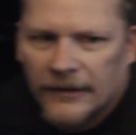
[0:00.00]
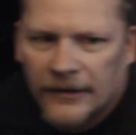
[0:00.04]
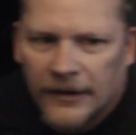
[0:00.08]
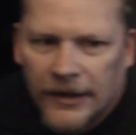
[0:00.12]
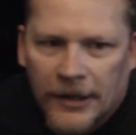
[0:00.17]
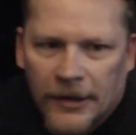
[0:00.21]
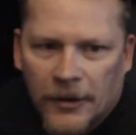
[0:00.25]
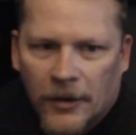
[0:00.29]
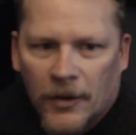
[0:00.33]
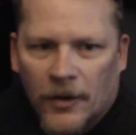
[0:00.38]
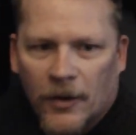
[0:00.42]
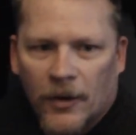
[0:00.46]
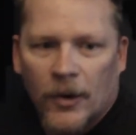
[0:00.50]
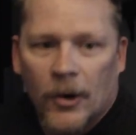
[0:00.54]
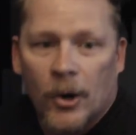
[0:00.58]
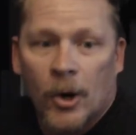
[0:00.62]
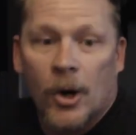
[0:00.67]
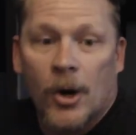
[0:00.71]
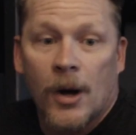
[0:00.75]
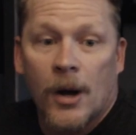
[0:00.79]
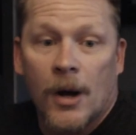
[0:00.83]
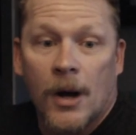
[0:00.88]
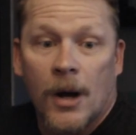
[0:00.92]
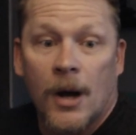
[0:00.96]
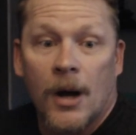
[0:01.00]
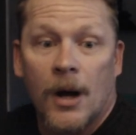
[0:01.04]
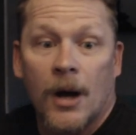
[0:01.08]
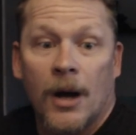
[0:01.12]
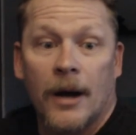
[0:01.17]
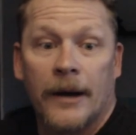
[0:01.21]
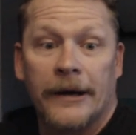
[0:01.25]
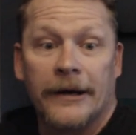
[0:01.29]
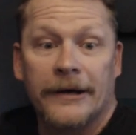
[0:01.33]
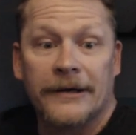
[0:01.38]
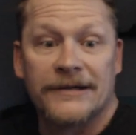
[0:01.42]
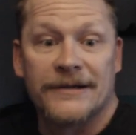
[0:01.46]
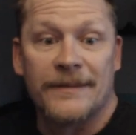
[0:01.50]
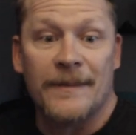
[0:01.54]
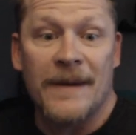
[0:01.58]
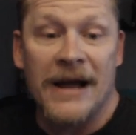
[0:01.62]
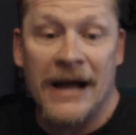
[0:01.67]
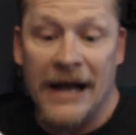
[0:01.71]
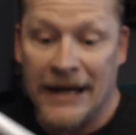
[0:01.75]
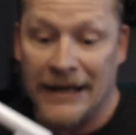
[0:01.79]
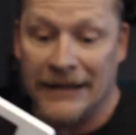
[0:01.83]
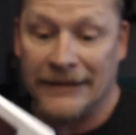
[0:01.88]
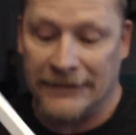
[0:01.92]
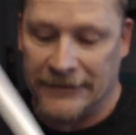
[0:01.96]
Oh, here's
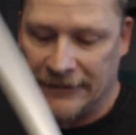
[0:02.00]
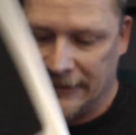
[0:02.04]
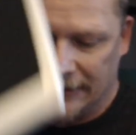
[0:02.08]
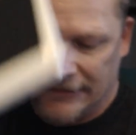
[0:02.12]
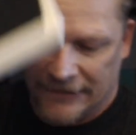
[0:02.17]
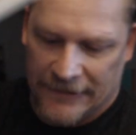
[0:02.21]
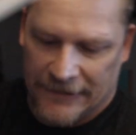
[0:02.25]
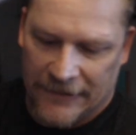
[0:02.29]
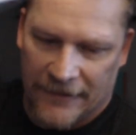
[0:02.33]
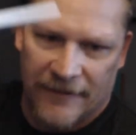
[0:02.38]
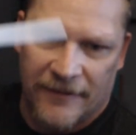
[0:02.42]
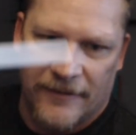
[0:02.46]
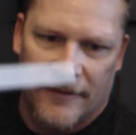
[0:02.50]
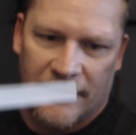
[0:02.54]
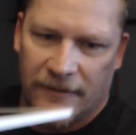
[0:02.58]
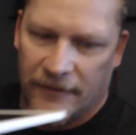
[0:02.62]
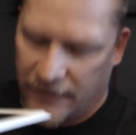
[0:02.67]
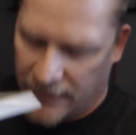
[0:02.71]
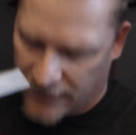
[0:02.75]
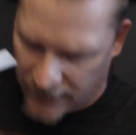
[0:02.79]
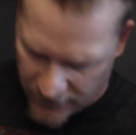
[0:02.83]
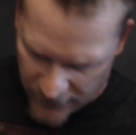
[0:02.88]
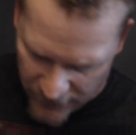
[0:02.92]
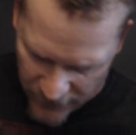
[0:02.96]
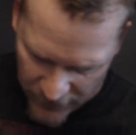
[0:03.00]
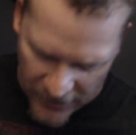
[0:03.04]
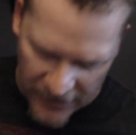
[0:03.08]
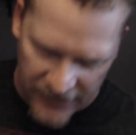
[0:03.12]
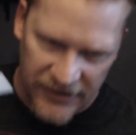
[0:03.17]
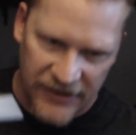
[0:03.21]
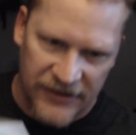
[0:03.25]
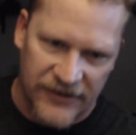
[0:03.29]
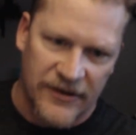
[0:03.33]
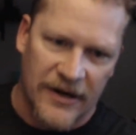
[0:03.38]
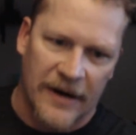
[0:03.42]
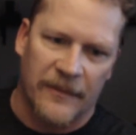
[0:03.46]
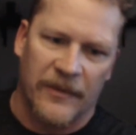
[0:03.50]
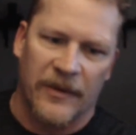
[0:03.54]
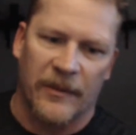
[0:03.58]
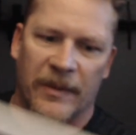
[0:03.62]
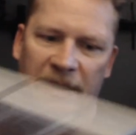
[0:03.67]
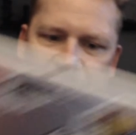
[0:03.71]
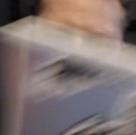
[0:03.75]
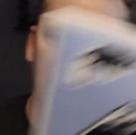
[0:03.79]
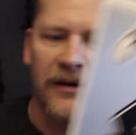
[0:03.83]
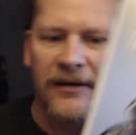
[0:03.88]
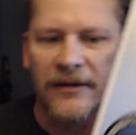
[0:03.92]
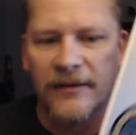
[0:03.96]
mine. Oh, I just dropped the
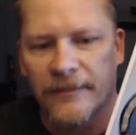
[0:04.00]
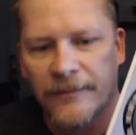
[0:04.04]
pen.